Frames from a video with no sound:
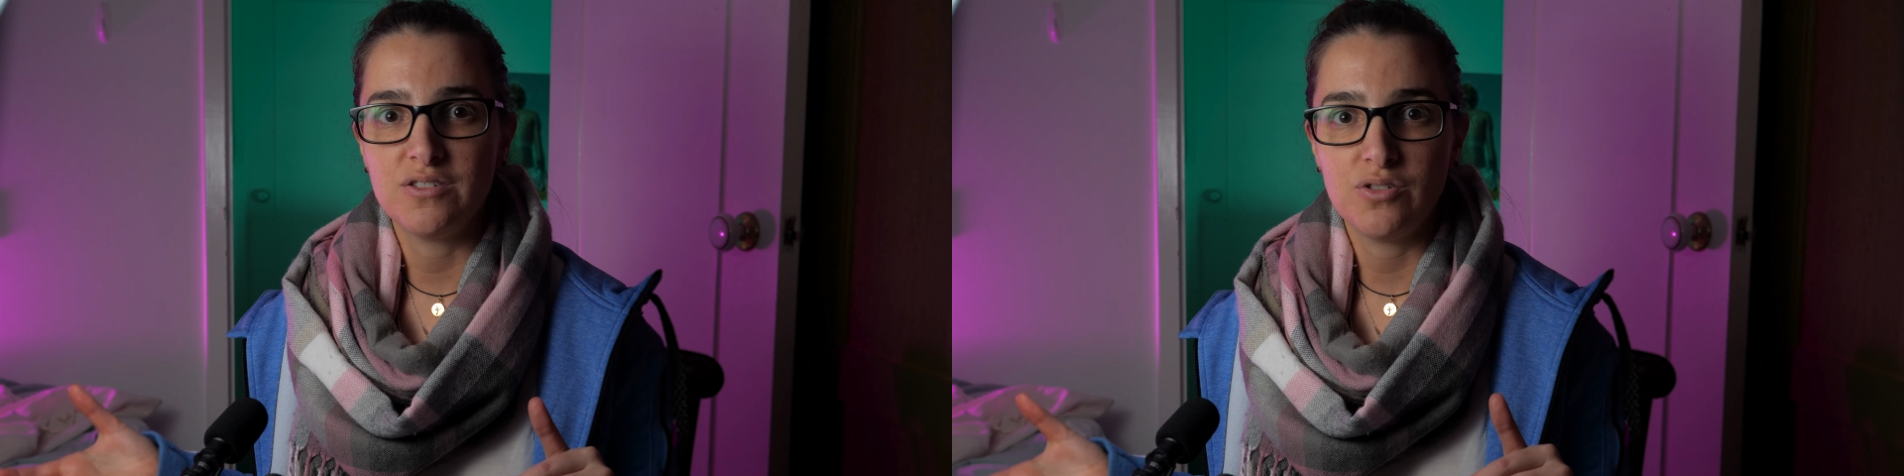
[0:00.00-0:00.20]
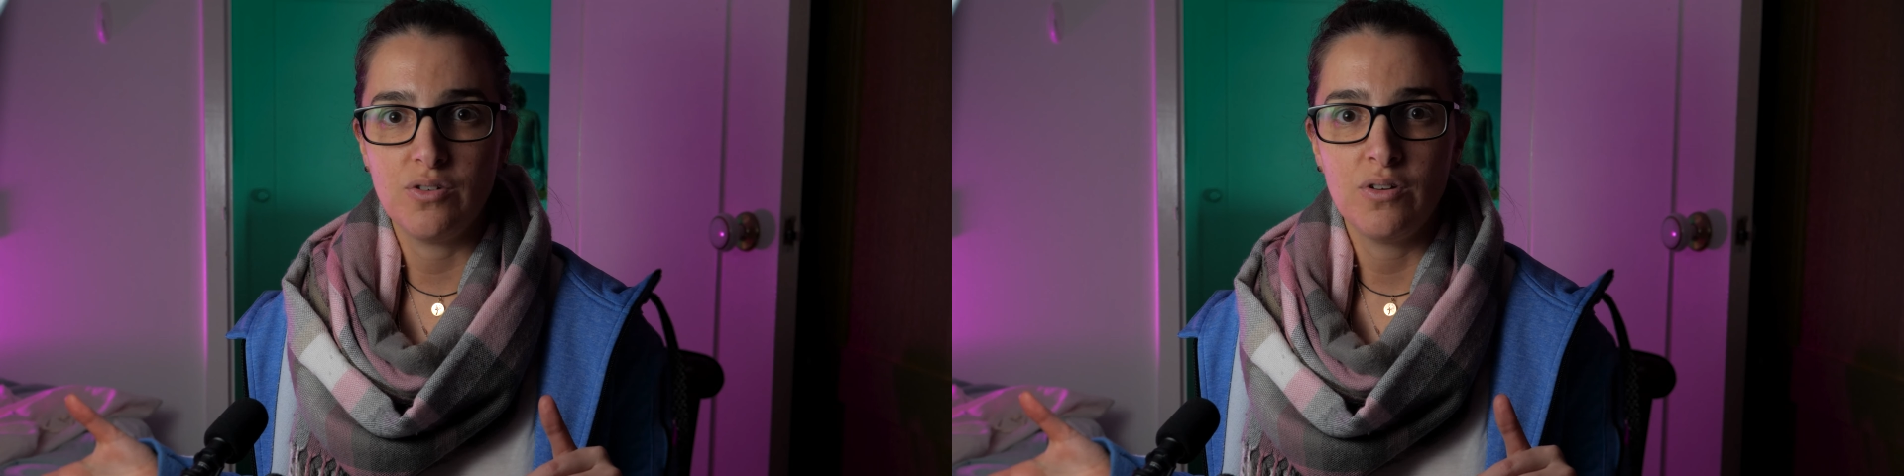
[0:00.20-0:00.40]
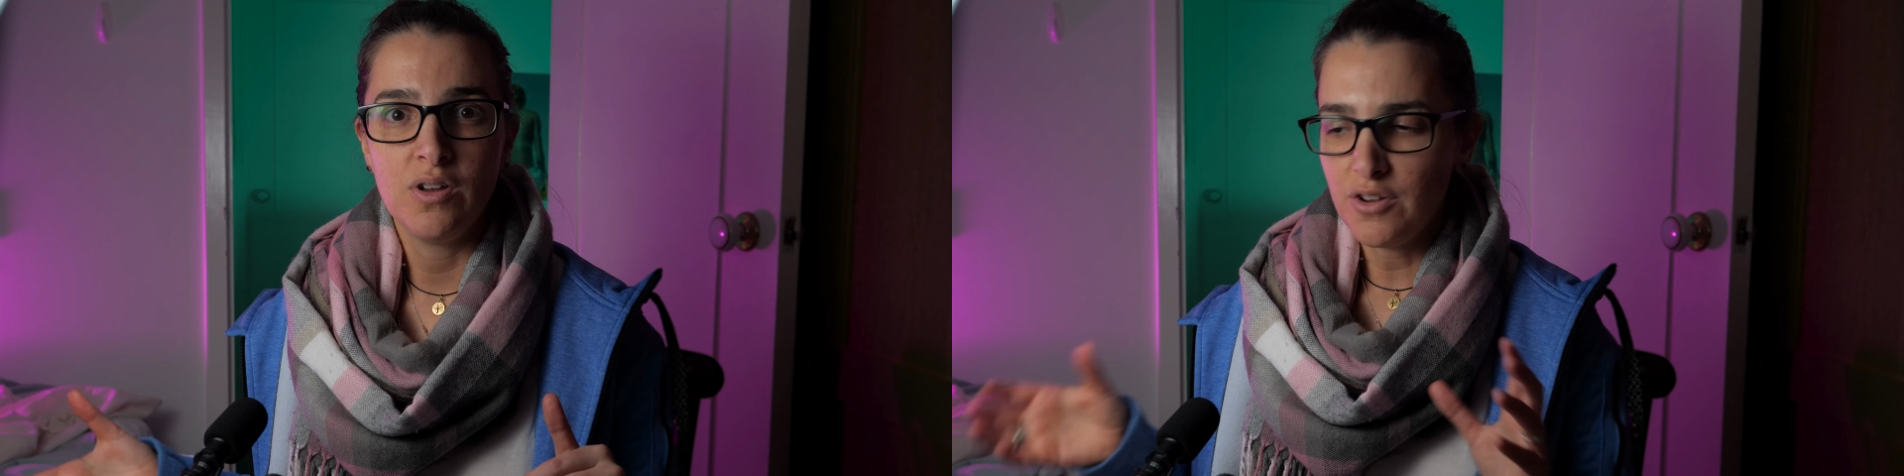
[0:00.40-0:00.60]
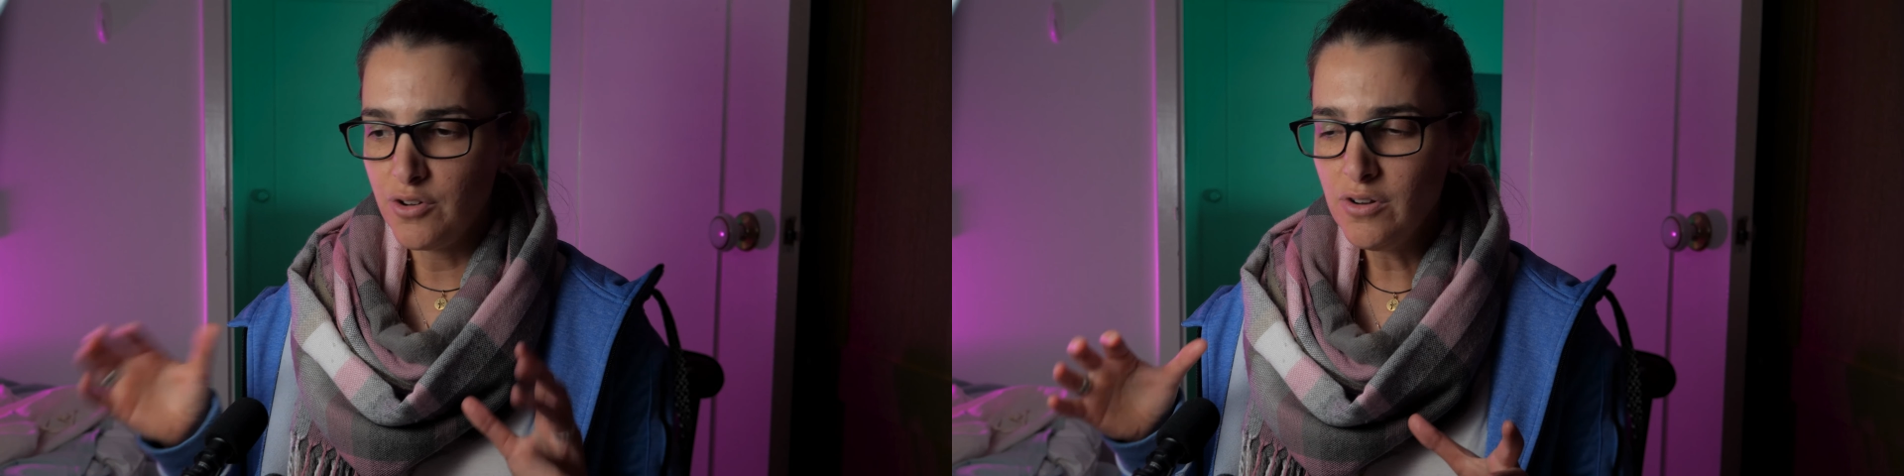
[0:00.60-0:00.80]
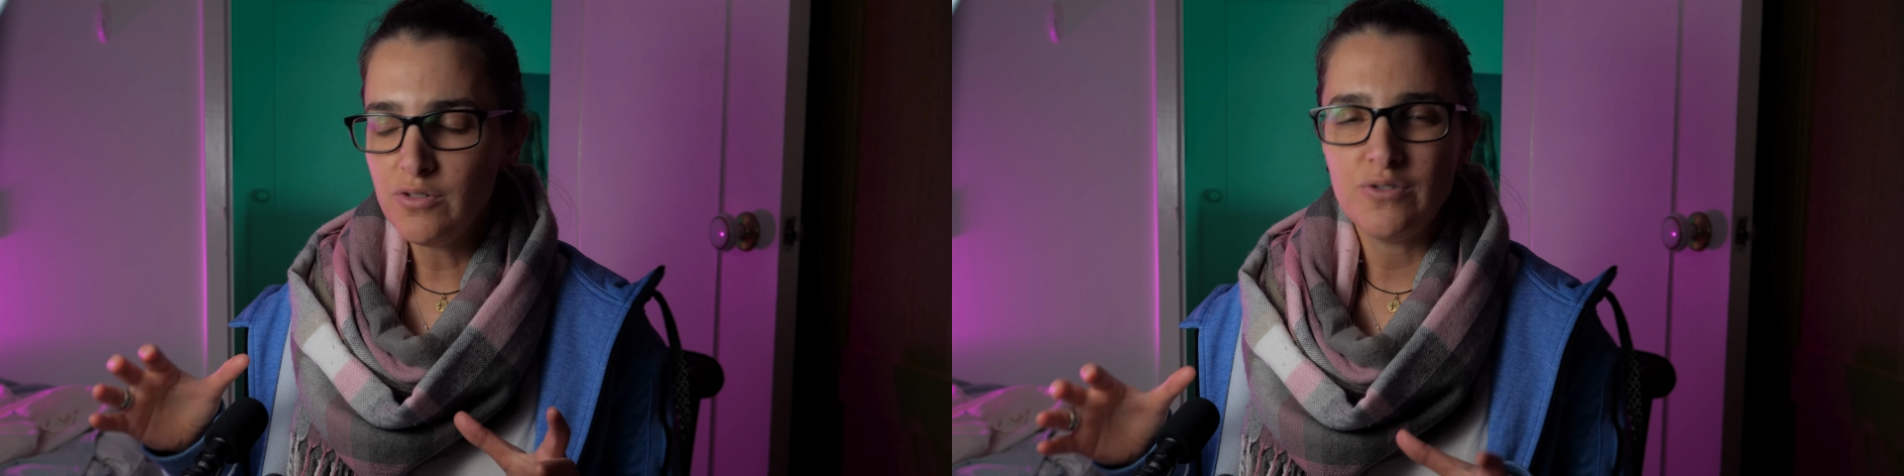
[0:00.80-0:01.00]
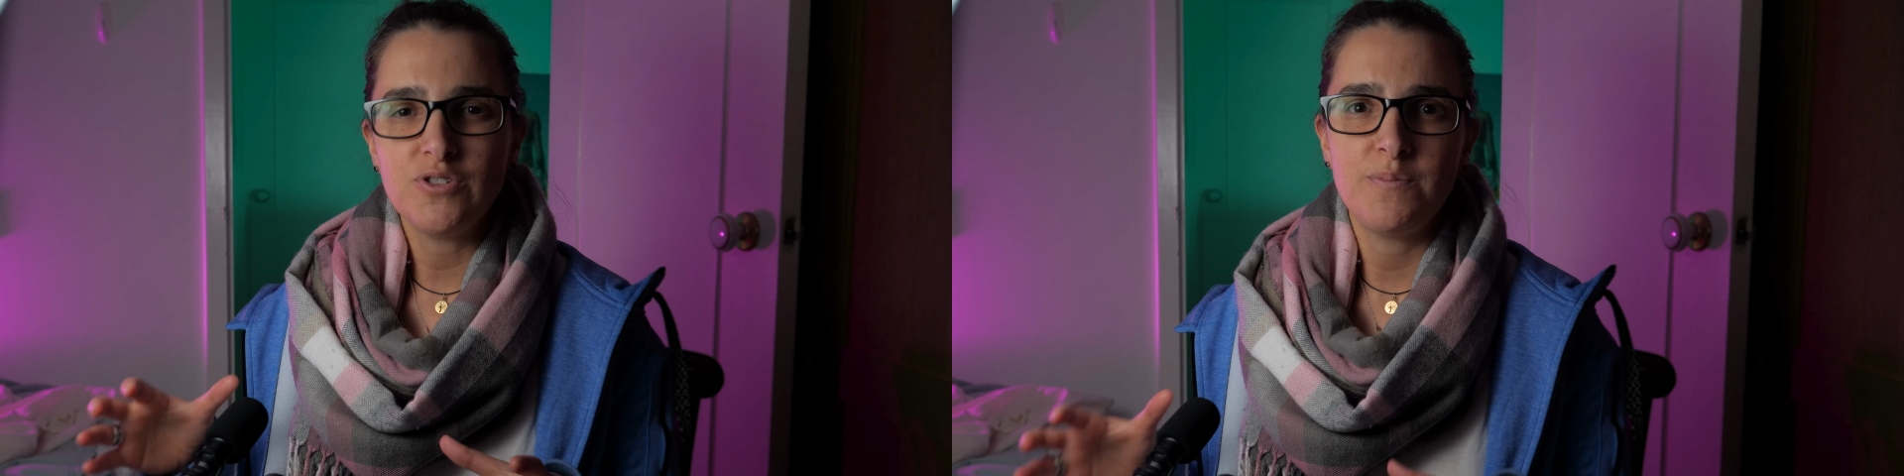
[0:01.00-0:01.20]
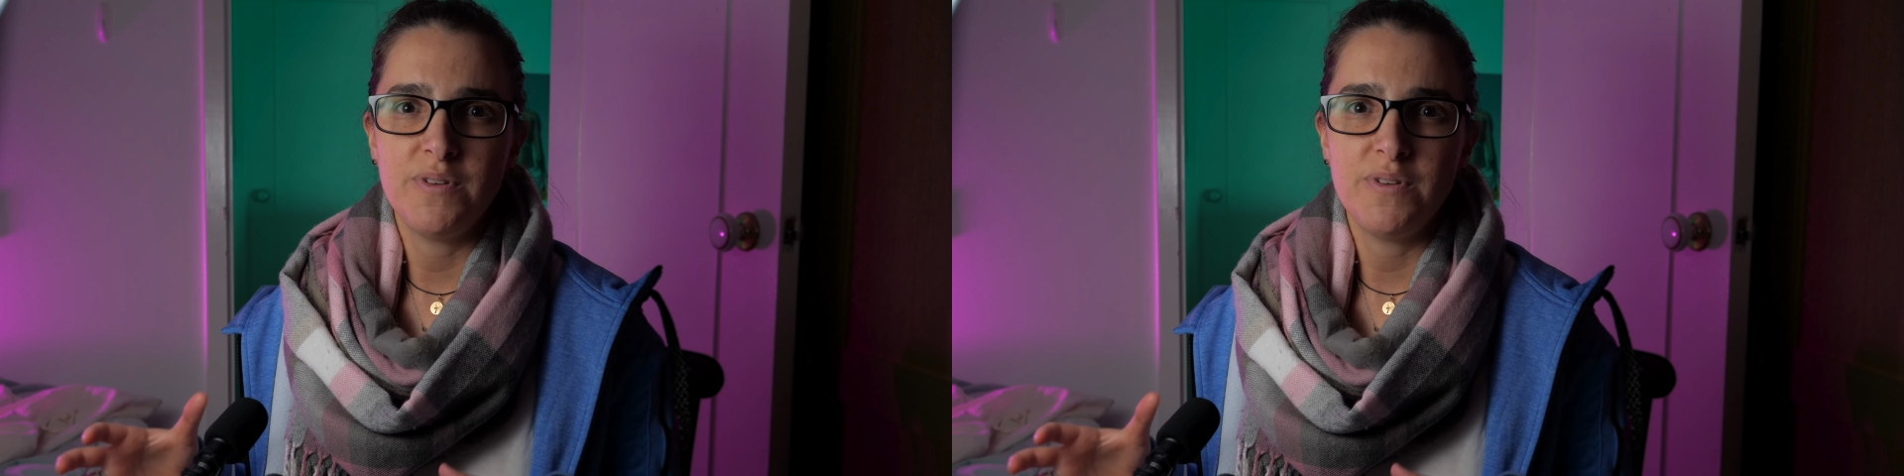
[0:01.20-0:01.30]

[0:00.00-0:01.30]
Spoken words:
so there are no loose